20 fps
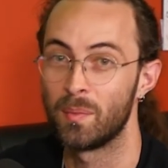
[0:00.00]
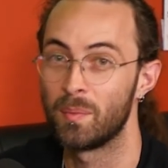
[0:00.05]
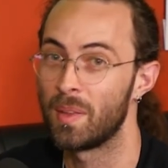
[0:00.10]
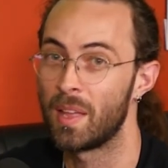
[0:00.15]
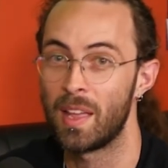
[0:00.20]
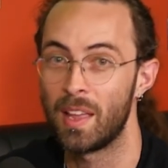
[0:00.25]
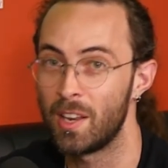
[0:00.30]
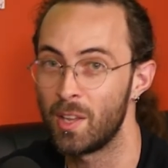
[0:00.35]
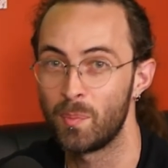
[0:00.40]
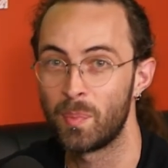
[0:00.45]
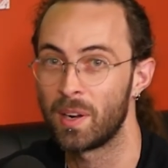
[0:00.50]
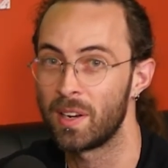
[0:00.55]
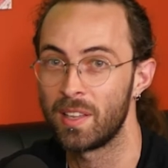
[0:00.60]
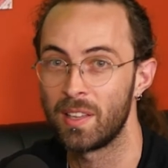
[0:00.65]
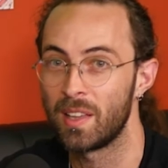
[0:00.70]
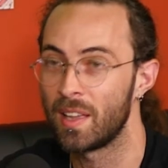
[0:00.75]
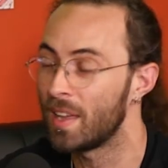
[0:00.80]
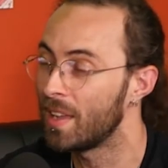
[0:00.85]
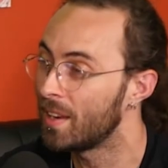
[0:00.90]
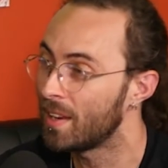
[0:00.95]
anybody
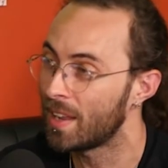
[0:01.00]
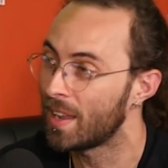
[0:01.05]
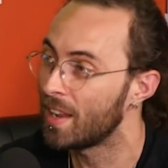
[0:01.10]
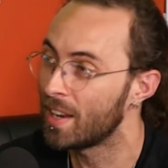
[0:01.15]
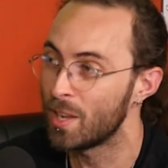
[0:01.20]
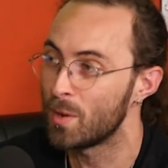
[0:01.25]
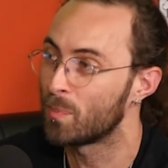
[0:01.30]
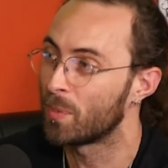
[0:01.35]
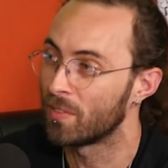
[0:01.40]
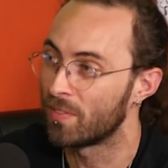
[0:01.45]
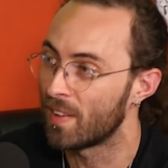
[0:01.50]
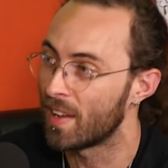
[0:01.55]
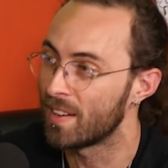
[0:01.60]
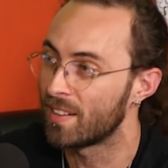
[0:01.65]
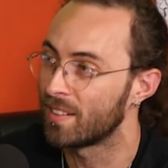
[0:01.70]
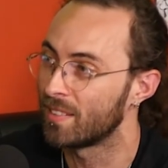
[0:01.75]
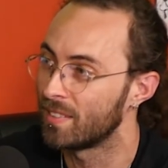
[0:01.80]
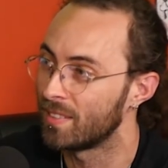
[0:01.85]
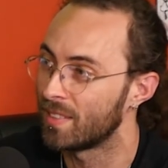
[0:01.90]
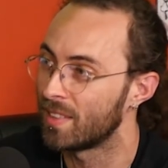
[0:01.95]
in any
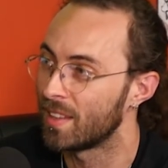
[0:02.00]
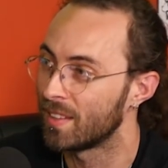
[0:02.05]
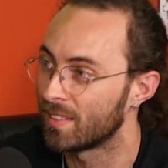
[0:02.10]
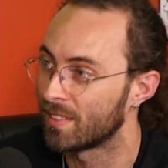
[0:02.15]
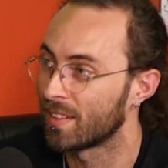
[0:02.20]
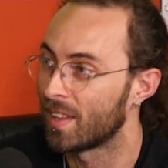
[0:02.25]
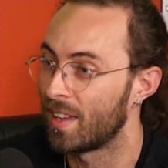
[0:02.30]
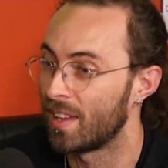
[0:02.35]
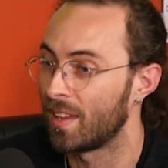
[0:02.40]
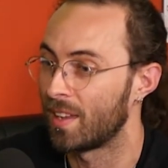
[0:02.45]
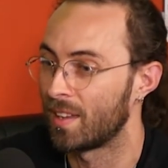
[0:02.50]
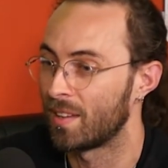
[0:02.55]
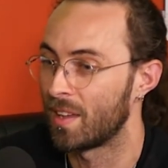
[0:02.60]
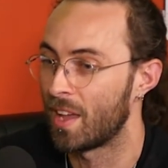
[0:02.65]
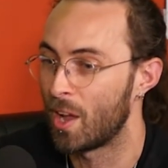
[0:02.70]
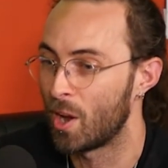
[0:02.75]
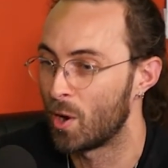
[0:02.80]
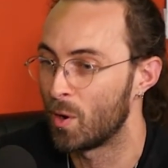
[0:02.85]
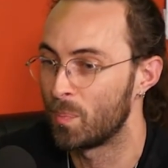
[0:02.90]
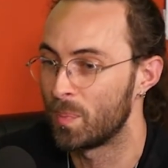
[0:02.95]
profession that's like
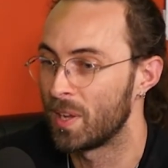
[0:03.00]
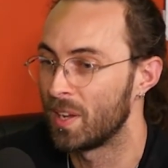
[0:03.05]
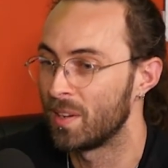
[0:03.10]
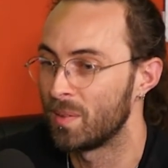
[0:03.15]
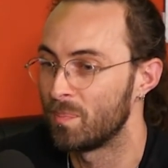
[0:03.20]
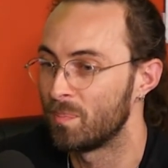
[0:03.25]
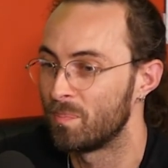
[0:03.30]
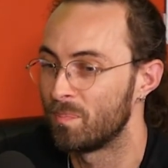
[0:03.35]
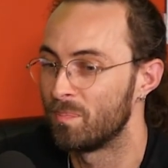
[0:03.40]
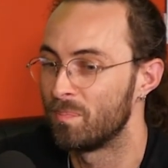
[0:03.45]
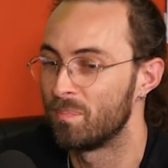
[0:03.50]
helping